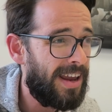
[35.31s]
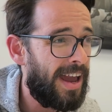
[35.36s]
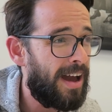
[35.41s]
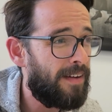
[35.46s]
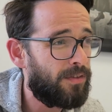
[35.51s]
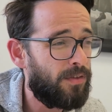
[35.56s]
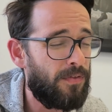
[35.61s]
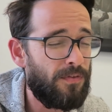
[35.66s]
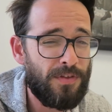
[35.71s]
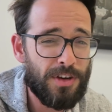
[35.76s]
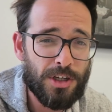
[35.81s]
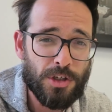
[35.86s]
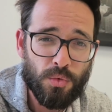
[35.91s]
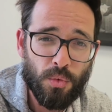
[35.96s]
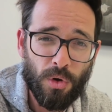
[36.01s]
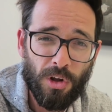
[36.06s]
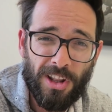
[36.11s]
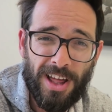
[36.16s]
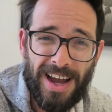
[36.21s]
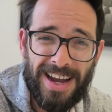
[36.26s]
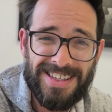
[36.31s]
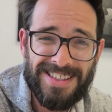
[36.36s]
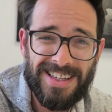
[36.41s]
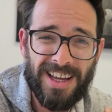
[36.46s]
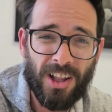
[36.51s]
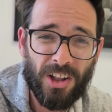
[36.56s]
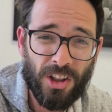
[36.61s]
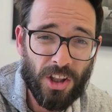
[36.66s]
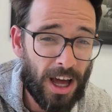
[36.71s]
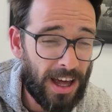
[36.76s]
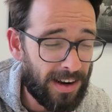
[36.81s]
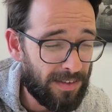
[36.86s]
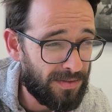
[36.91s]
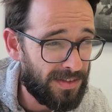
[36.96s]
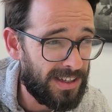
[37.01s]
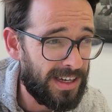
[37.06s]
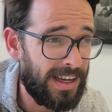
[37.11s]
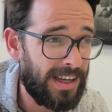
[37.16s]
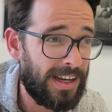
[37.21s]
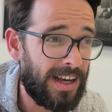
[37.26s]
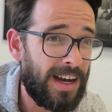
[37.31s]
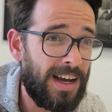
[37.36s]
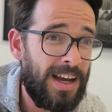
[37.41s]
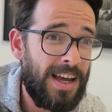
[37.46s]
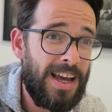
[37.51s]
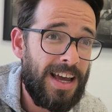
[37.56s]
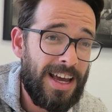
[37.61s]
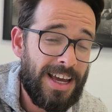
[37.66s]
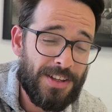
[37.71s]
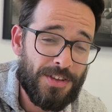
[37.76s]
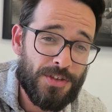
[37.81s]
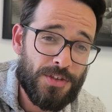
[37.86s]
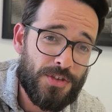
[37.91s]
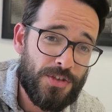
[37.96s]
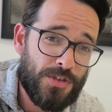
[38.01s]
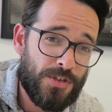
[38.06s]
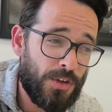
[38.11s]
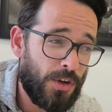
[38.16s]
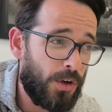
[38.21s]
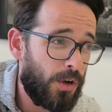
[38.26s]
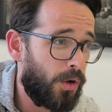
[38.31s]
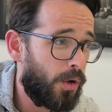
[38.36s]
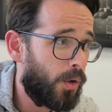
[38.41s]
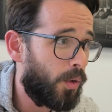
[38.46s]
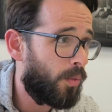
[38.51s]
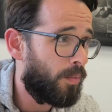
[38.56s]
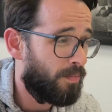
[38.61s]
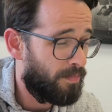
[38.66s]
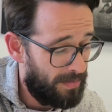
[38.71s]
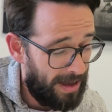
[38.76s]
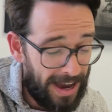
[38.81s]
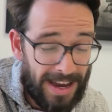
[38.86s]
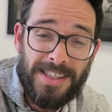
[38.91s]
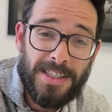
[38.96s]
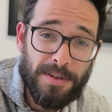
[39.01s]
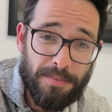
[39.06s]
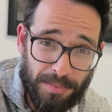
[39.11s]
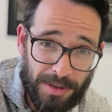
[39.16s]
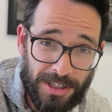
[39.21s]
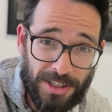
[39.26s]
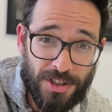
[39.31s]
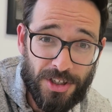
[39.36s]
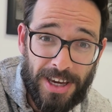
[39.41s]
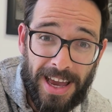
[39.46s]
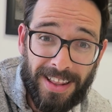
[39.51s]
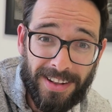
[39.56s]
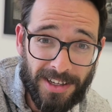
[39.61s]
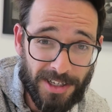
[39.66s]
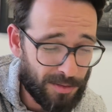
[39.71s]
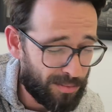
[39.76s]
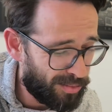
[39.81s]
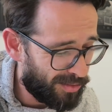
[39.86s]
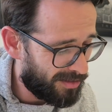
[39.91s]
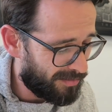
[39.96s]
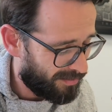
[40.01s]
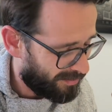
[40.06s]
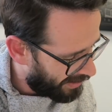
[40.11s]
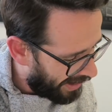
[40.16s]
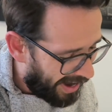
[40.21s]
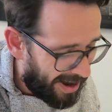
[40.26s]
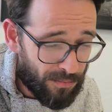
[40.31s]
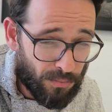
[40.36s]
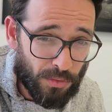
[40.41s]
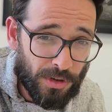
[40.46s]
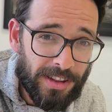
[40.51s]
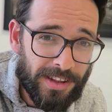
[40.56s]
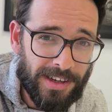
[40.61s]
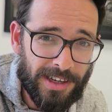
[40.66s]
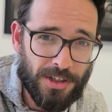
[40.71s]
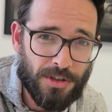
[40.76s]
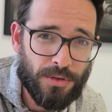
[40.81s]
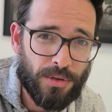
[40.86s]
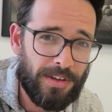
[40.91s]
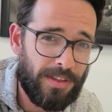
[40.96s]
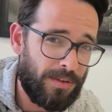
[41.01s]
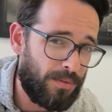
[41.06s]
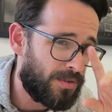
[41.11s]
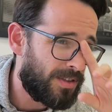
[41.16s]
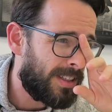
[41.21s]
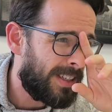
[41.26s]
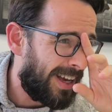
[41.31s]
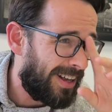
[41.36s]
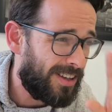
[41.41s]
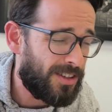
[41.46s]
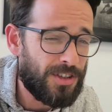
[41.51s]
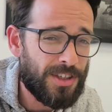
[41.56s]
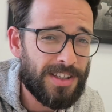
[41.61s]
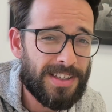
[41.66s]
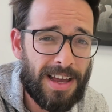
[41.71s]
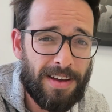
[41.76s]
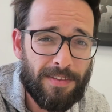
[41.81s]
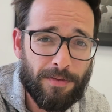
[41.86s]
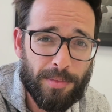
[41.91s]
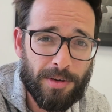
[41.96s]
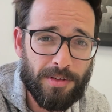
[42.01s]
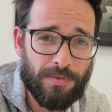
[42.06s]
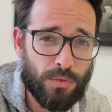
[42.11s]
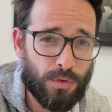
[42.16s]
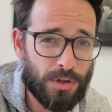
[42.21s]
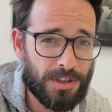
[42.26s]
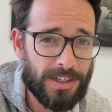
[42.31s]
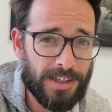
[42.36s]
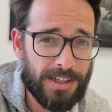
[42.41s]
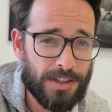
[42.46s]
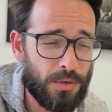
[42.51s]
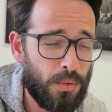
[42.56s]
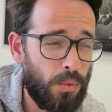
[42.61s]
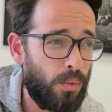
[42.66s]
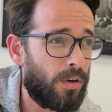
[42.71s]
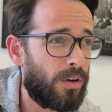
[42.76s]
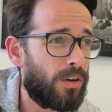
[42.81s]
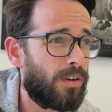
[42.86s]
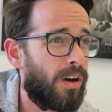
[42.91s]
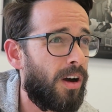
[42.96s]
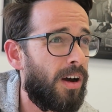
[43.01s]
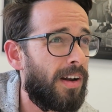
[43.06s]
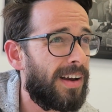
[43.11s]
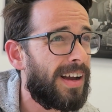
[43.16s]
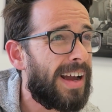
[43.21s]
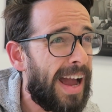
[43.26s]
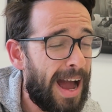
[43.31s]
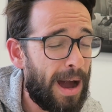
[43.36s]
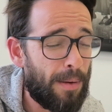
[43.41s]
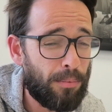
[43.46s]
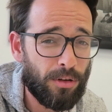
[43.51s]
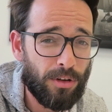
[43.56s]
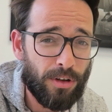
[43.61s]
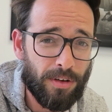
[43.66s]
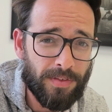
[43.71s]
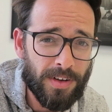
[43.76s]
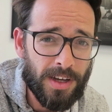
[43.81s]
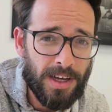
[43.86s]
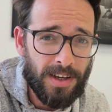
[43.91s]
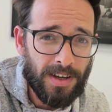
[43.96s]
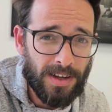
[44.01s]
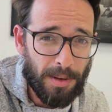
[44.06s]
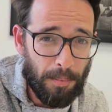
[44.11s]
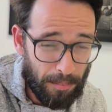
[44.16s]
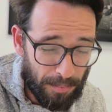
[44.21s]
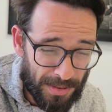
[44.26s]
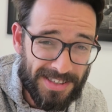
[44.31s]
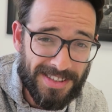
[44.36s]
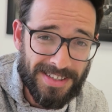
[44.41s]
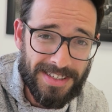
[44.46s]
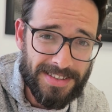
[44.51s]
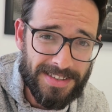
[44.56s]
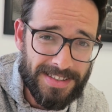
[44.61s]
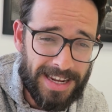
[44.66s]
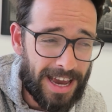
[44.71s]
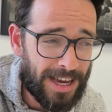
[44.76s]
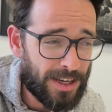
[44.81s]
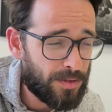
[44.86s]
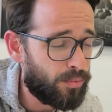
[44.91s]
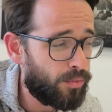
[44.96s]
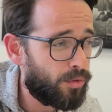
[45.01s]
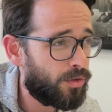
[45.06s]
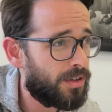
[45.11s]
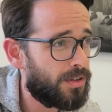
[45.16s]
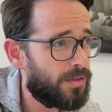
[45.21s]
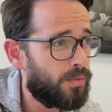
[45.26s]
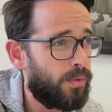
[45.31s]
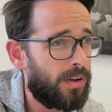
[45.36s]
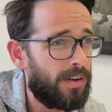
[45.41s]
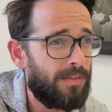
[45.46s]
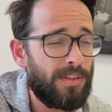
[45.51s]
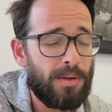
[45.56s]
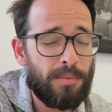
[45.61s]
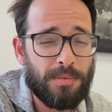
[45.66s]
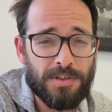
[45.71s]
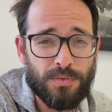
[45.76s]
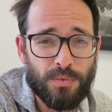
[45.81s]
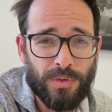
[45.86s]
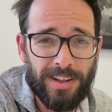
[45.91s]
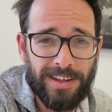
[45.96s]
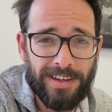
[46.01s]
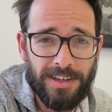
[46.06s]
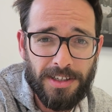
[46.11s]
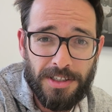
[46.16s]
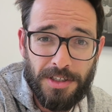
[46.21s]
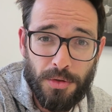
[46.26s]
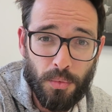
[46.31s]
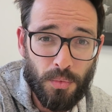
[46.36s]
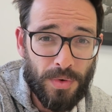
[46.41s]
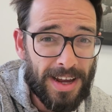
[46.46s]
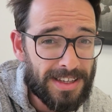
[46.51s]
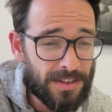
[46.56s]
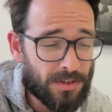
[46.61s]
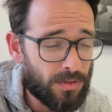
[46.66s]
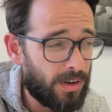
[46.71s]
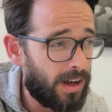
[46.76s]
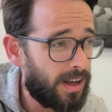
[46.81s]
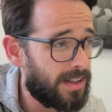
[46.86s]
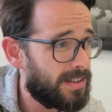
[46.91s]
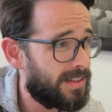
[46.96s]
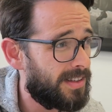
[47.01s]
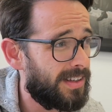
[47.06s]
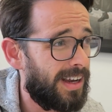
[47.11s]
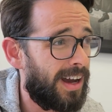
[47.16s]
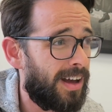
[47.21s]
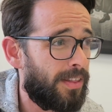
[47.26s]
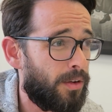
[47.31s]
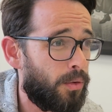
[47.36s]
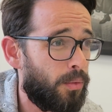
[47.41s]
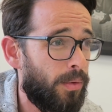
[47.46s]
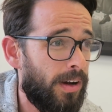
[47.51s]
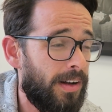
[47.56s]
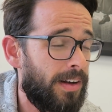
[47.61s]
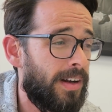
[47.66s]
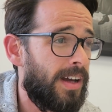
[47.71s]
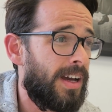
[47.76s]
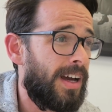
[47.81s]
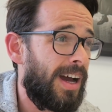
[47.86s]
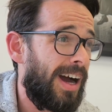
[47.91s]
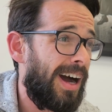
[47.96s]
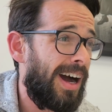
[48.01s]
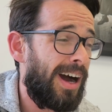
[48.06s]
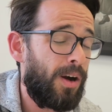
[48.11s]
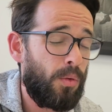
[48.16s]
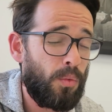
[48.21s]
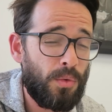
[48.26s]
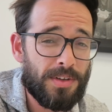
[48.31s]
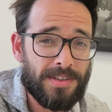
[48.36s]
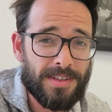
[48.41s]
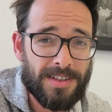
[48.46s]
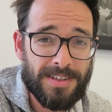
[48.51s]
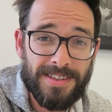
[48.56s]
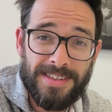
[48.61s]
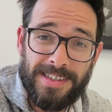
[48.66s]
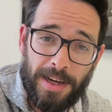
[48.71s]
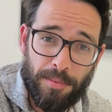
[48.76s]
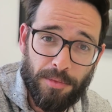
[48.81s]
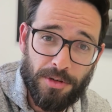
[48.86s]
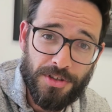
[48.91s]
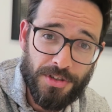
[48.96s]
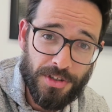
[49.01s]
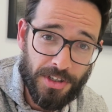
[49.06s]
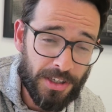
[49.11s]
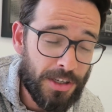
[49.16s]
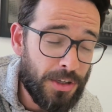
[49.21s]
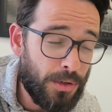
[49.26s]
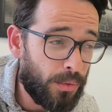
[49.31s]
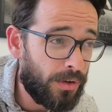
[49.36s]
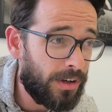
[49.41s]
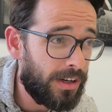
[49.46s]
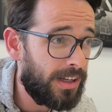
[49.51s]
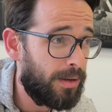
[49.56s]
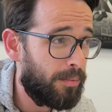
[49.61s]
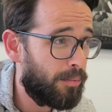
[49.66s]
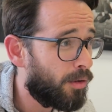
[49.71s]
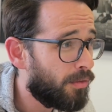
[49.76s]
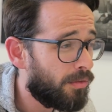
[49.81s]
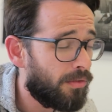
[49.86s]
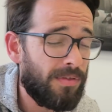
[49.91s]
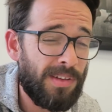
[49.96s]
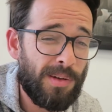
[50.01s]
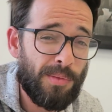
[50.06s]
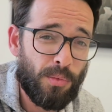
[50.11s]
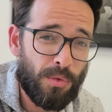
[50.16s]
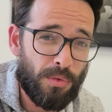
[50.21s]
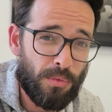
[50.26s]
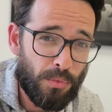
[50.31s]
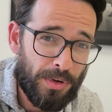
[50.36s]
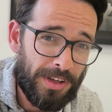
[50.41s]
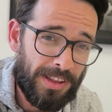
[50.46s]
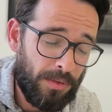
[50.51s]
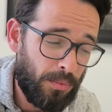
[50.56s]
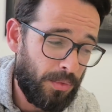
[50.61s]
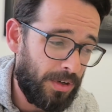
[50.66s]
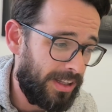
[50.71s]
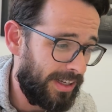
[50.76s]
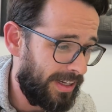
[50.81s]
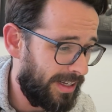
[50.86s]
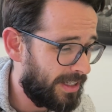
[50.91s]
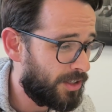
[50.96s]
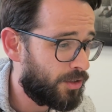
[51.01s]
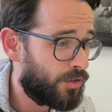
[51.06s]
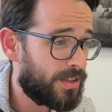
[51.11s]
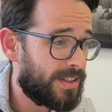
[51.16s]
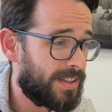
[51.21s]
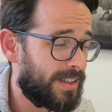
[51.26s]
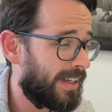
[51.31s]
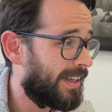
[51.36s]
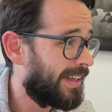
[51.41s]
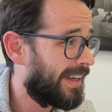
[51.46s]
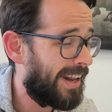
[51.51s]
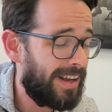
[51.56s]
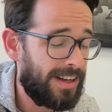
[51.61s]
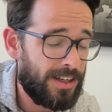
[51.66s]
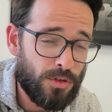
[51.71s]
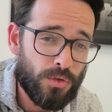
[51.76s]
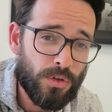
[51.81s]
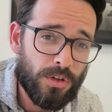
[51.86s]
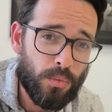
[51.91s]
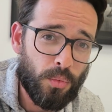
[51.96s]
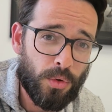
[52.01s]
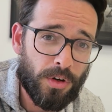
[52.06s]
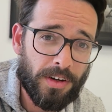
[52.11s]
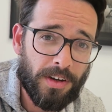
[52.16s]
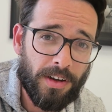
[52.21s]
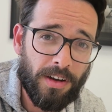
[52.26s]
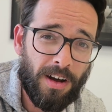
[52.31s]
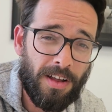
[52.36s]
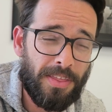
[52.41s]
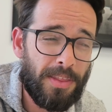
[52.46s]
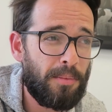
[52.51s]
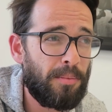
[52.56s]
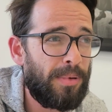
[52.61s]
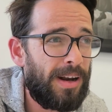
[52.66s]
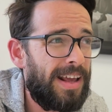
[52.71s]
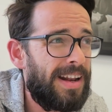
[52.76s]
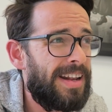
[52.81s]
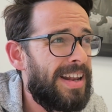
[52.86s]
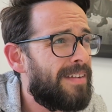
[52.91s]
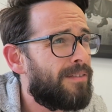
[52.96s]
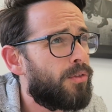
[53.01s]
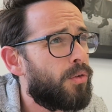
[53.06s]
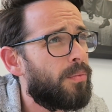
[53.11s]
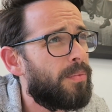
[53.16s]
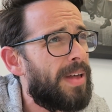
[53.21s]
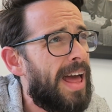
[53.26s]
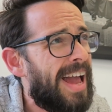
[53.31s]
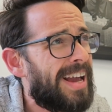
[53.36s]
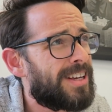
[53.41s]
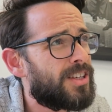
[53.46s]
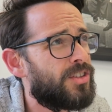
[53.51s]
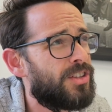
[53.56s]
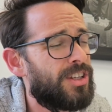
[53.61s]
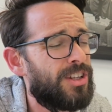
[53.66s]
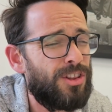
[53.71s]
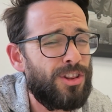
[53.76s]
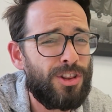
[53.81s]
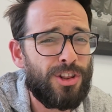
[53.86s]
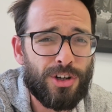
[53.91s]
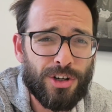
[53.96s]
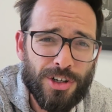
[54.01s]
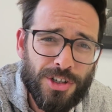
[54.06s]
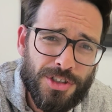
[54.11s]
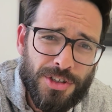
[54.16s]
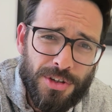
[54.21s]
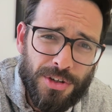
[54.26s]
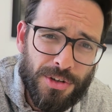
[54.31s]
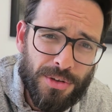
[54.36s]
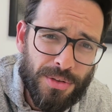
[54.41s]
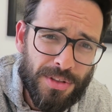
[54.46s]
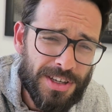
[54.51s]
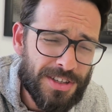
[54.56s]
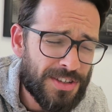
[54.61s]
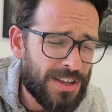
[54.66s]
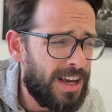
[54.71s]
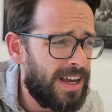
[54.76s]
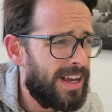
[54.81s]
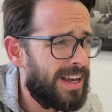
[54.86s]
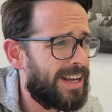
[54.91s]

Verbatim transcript: You have to visualize a lot of data, and so that's a big challenge, but I really enjoyed those challenges. I've been fortunate to work on a couple of business dashboards. One of them is related to restaurants. The other one was in cybersecurity. Both of them were really, really interesting, and I enjoyed working on them, but I never actually learned to do this.